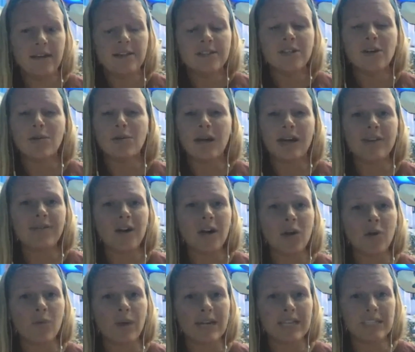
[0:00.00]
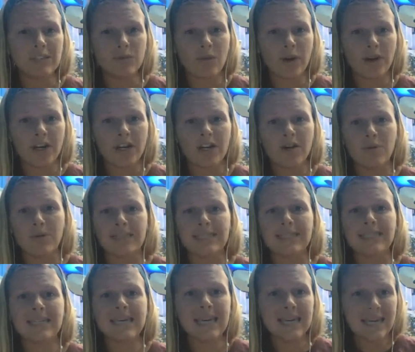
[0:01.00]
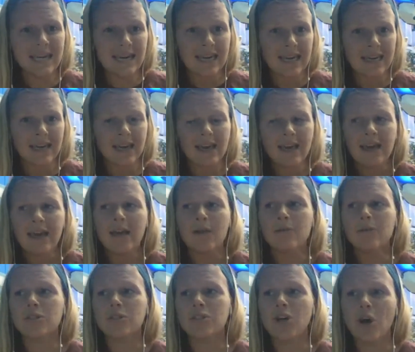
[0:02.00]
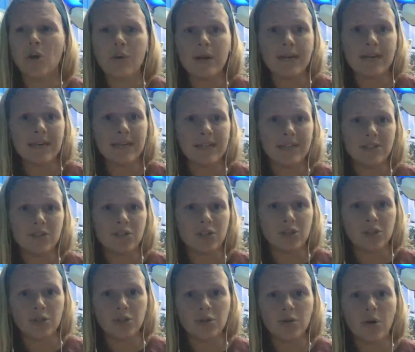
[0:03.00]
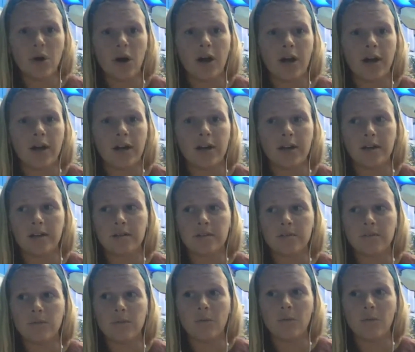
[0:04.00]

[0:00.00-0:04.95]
So a lot of our wastewater was leaking, it was going into our